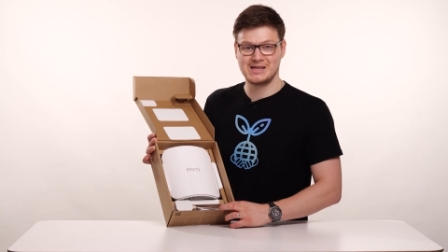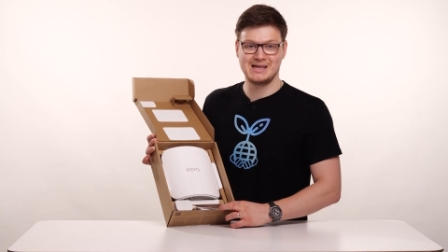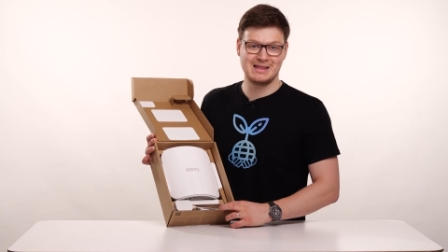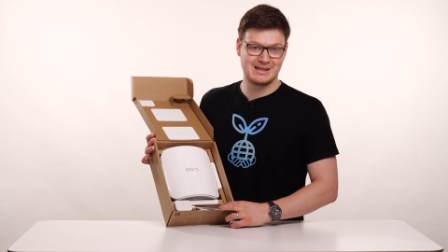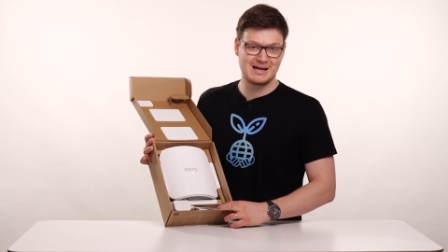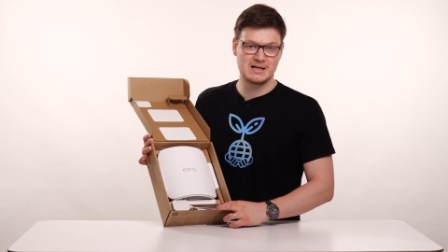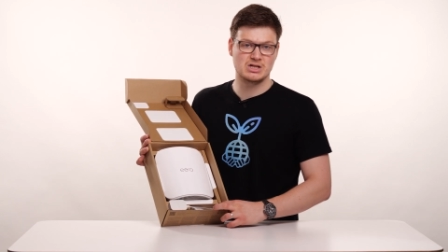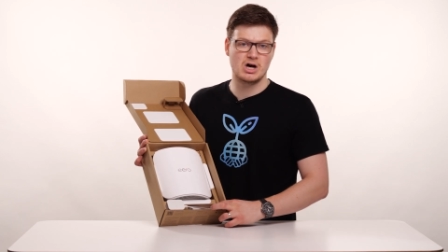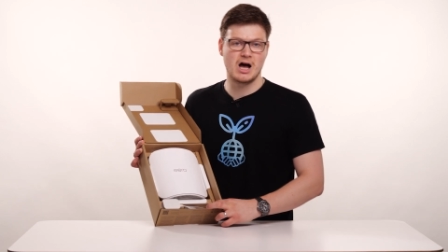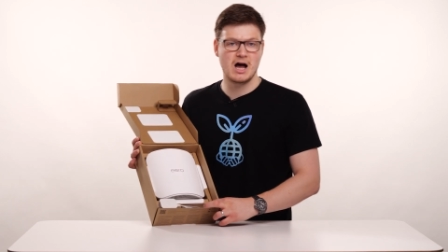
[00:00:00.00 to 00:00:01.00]
the Ethernet
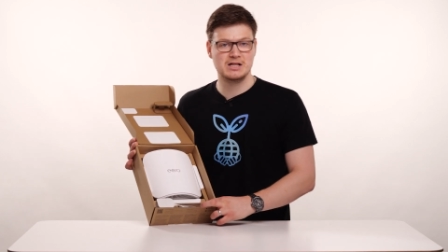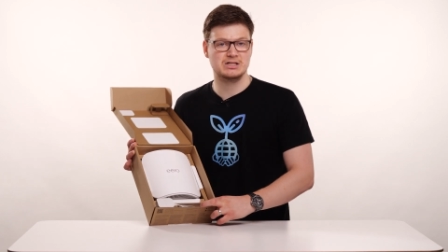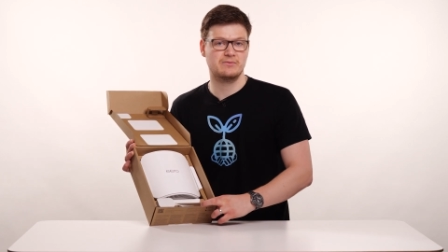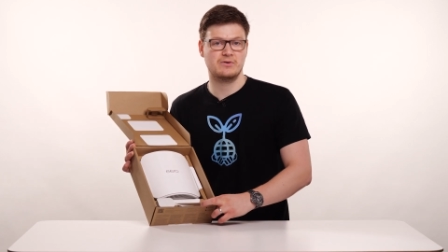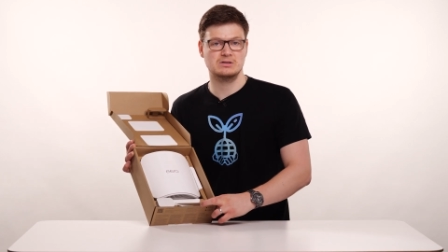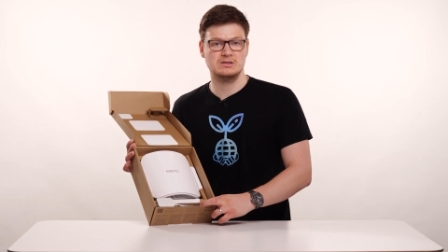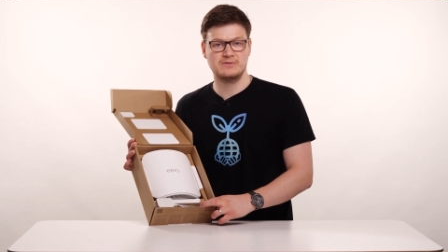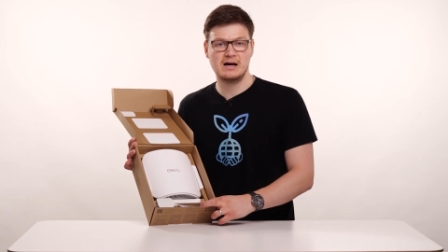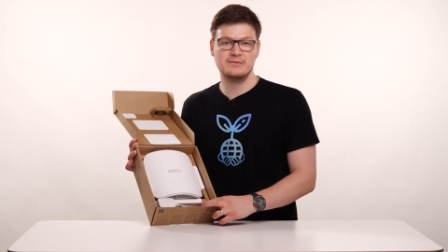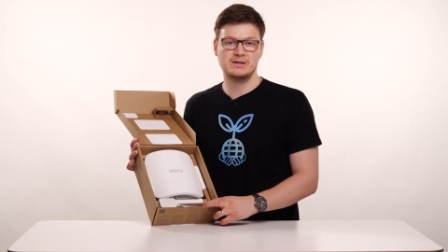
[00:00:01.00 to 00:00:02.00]
or
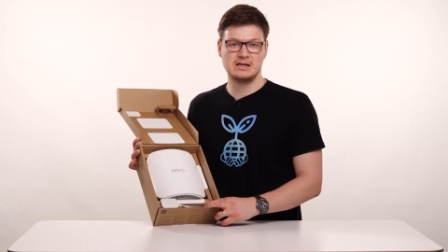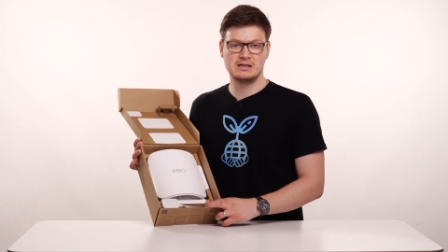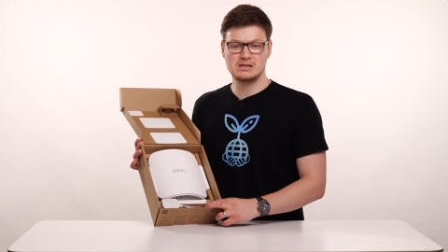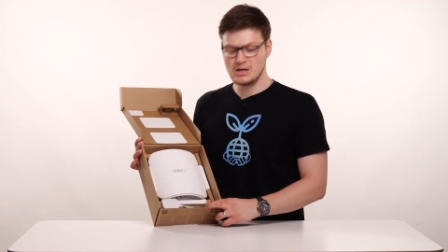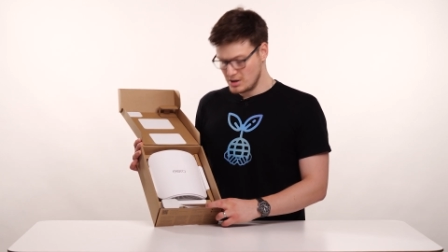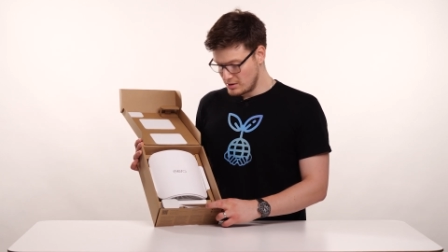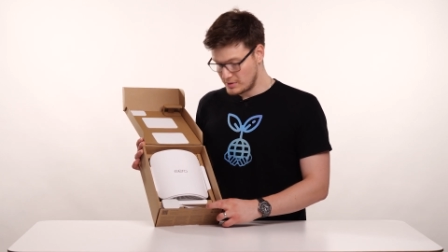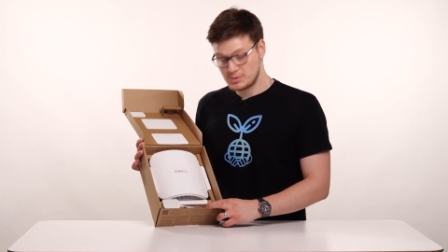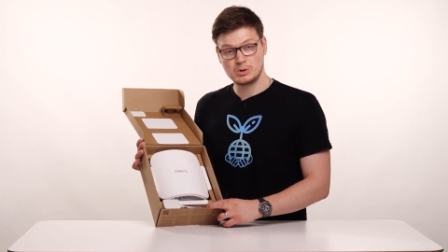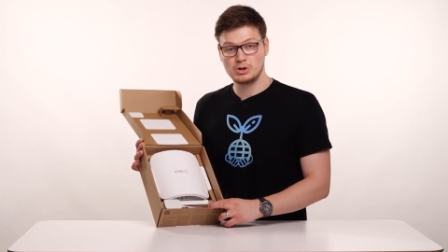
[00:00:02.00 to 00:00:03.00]
RJ45 lead,
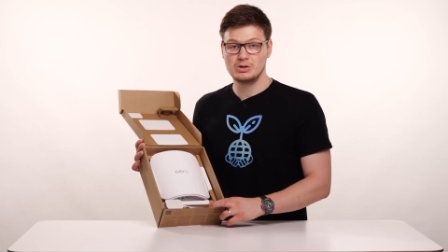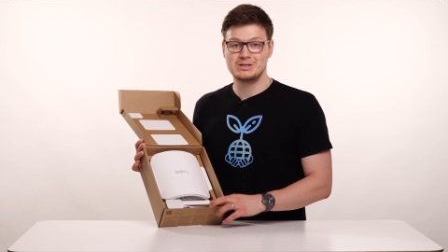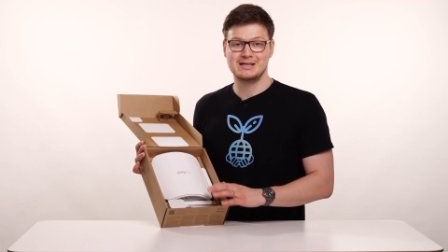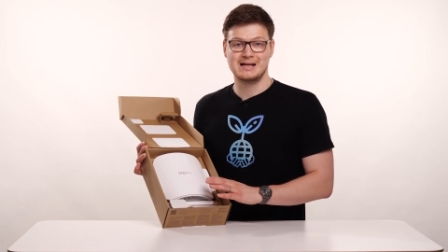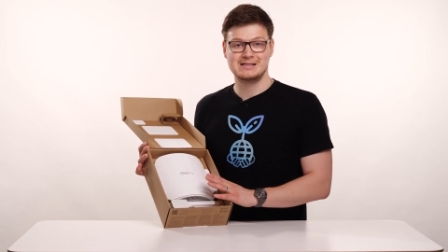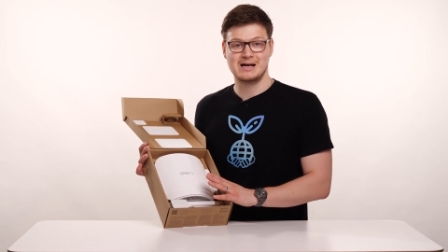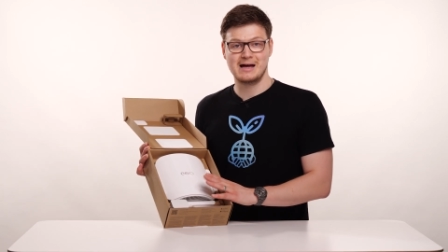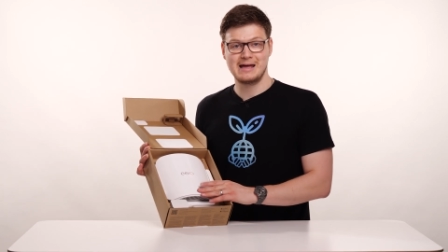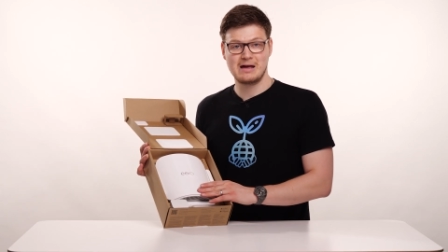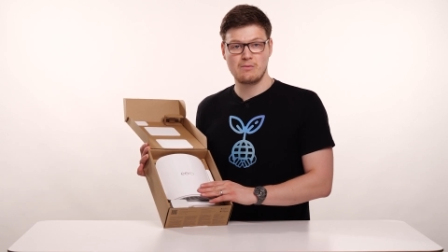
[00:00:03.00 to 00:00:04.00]
which we'll use to connect
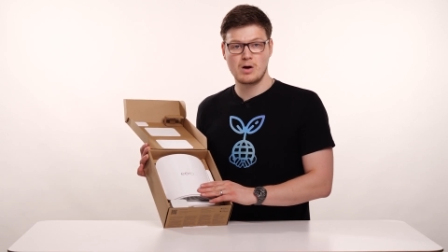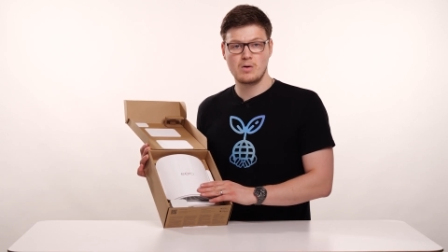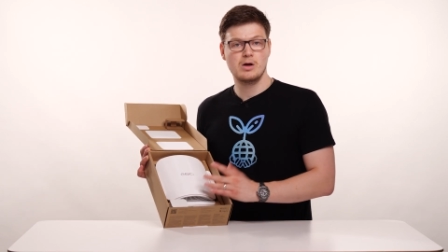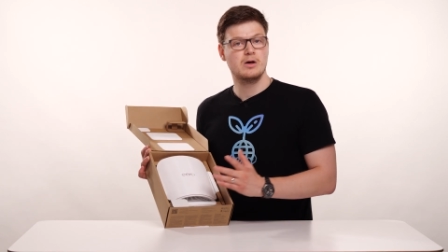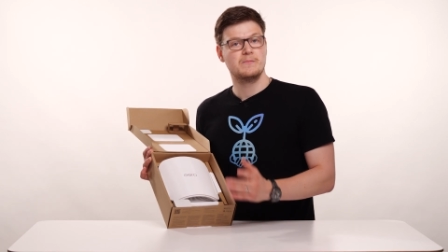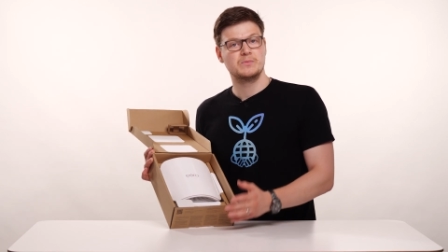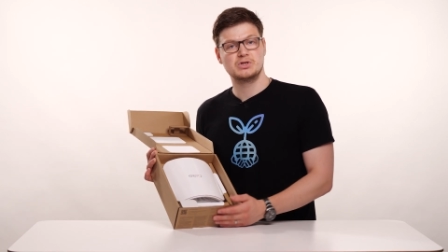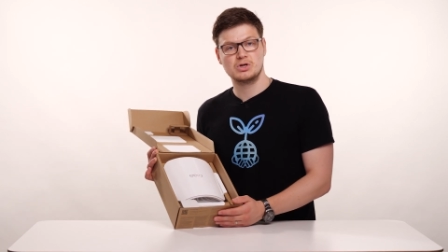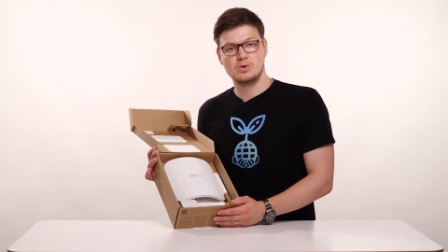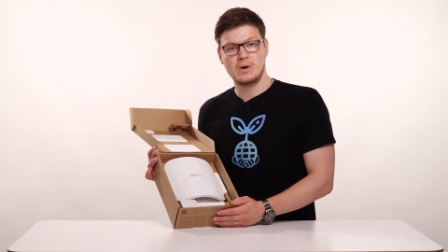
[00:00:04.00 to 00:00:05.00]
our Eero
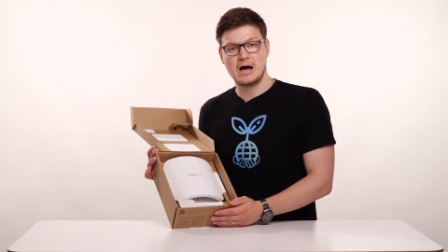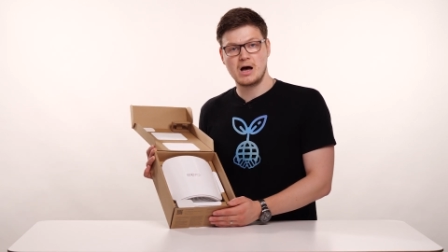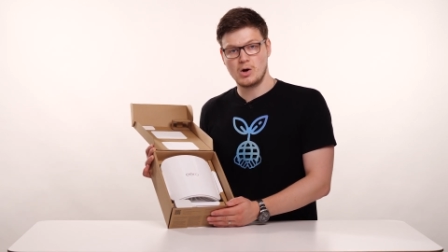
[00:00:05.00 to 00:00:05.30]
to our